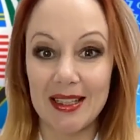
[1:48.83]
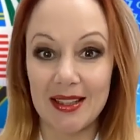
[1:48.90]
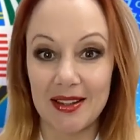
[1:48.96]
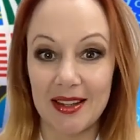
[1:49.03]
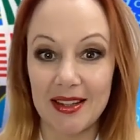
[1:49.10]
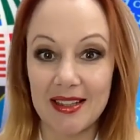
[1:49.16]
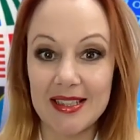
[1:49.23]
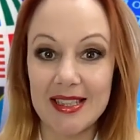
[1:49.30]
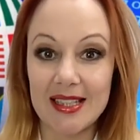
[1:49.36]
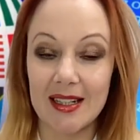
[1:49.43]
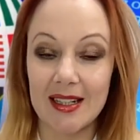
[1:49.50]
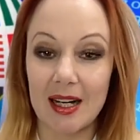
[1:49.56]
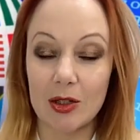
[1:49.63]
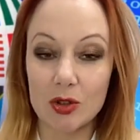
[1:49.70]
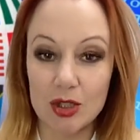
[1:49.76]
This
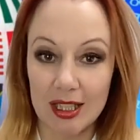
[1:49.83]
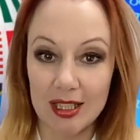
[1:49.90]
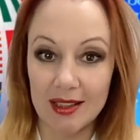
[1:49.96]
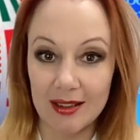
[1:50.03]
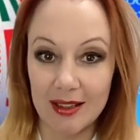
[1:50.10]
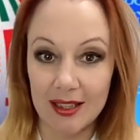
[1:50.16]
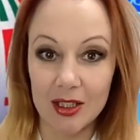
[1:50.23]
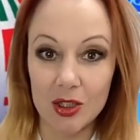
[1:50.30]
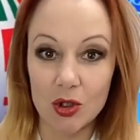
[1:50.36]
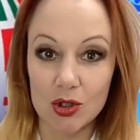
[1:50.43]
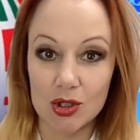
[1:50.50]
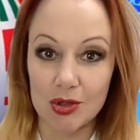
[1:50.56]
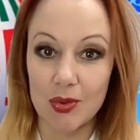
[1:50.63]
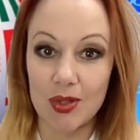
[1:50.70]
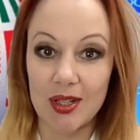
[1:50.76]
outstanding
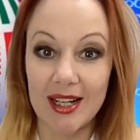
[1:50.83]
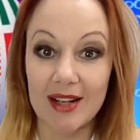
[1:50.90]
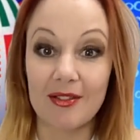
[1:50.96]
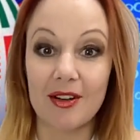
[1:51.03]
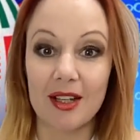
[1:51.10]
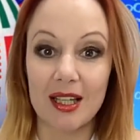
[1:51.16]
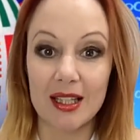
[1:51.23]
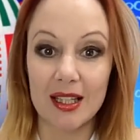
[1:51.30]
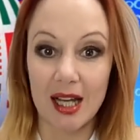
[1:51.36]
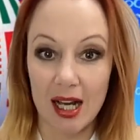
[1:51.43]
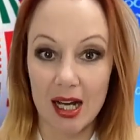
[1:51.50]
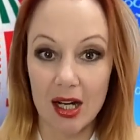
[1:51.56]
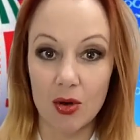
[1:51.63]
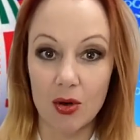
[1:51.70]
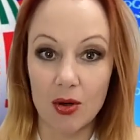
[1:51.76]
technology we have in
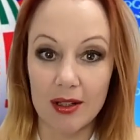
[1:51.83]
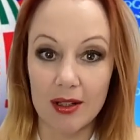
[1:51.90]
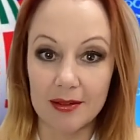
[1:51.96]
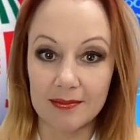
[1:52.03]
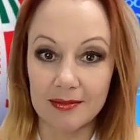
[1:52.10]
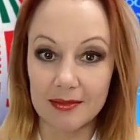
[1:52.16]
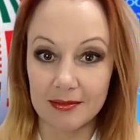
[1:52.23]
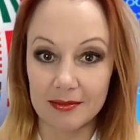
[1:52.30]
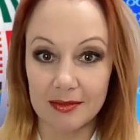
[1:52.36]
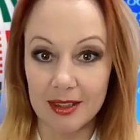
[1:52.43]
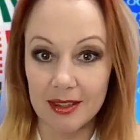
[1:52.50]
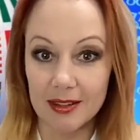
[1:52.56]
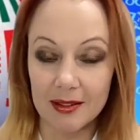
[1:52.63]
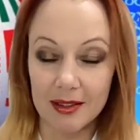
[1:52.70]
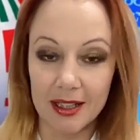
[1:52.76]
our
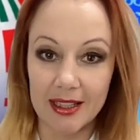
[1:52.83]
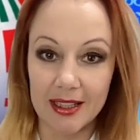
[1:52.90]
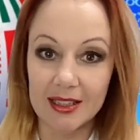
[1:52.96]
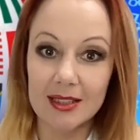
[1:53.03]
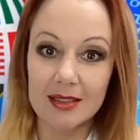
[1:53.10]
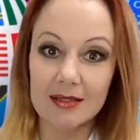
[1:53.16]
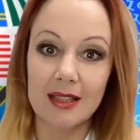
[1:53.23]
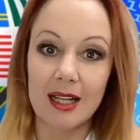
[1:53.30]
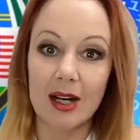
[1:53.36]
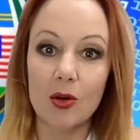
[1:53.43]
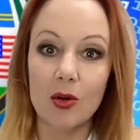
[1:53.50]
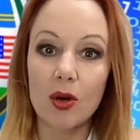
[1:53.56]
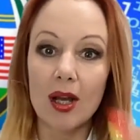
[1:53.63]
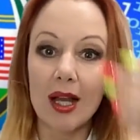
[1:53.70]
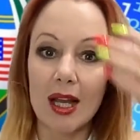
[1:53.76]
hands
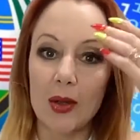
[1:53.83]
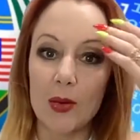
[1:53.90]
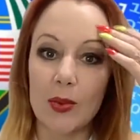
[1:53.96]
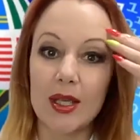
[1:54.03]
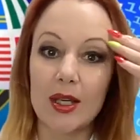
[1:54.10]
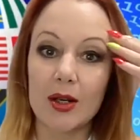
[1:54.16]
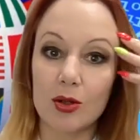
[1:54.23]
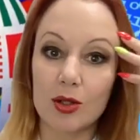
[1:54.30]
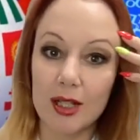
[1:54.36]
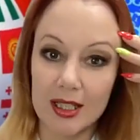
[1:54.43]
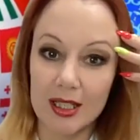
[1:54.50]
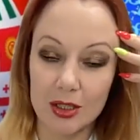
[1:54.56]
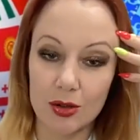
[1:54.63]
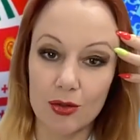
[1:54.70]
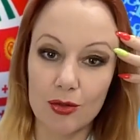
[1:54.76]
now, we
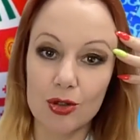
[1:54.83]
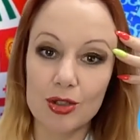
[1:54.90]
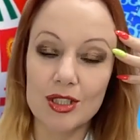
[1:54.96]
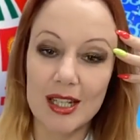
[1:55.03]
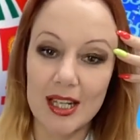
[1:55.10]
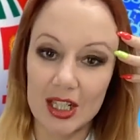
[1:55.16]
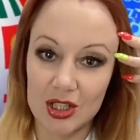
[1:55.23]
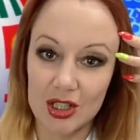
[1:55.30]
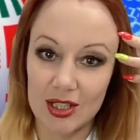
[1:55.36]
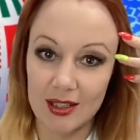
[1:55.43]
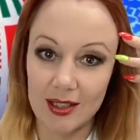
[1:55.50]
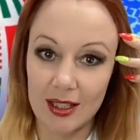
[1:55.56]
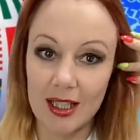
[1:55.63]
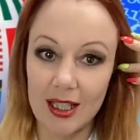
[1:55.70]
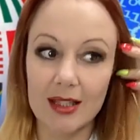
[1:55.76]
already, of course,
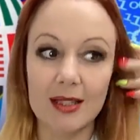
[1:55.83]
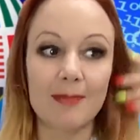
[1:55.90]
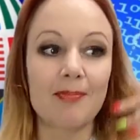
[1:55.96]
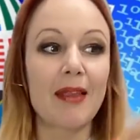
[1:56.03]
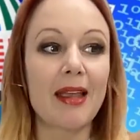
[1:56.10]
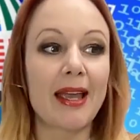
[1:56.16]
registered it.